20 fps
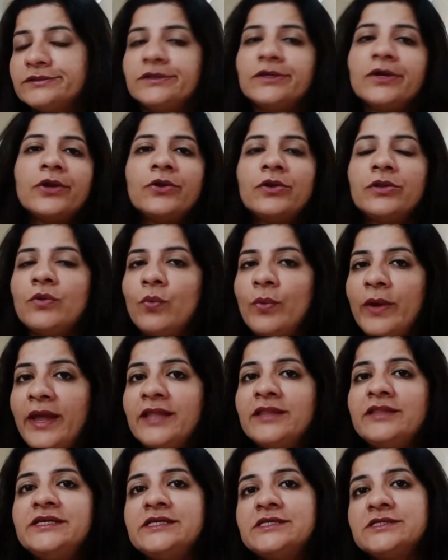the way
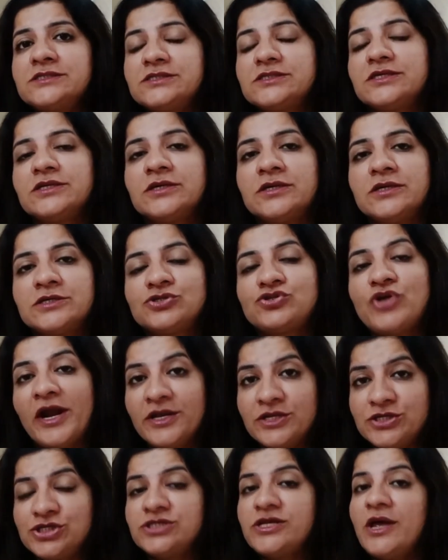these
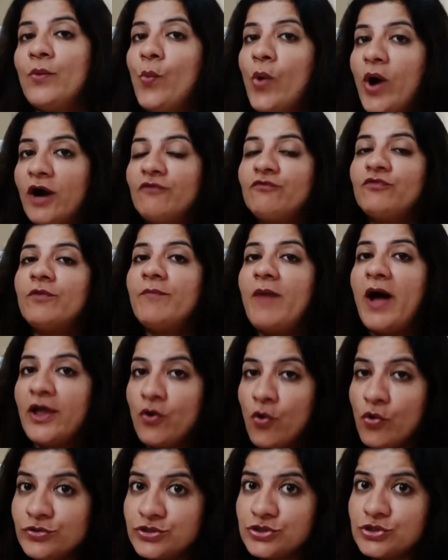strategies have worked for my
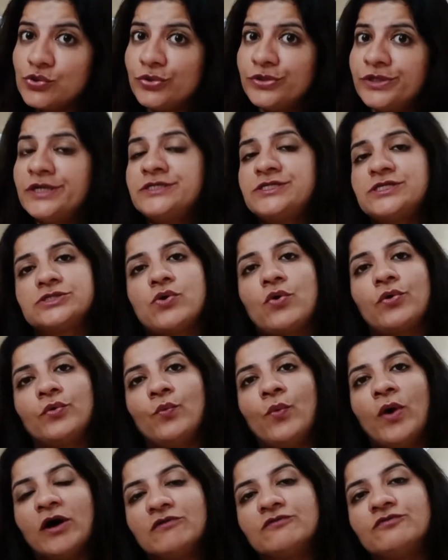own students is going to
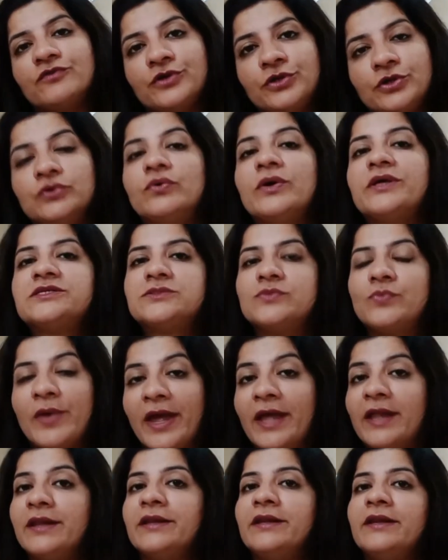work for you as
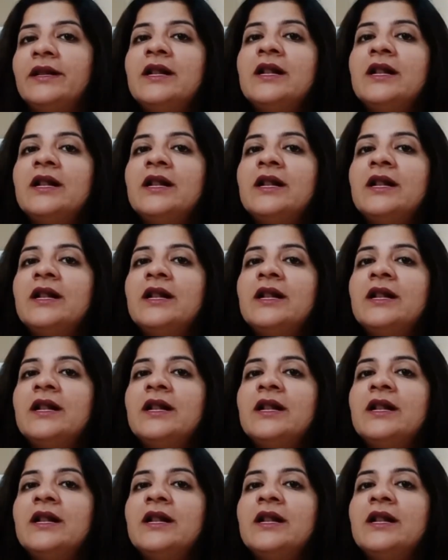well.